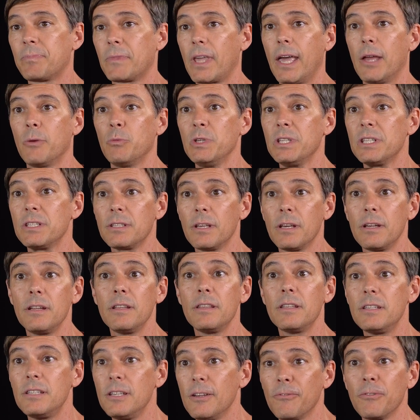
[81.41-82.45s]
And we study
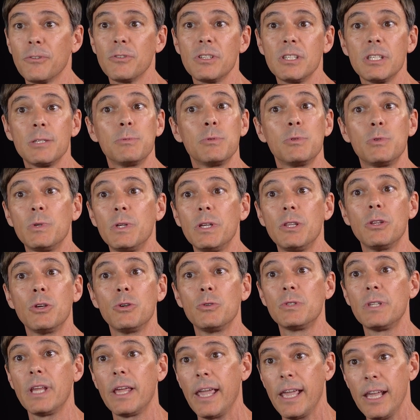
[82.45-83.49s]
the differences between those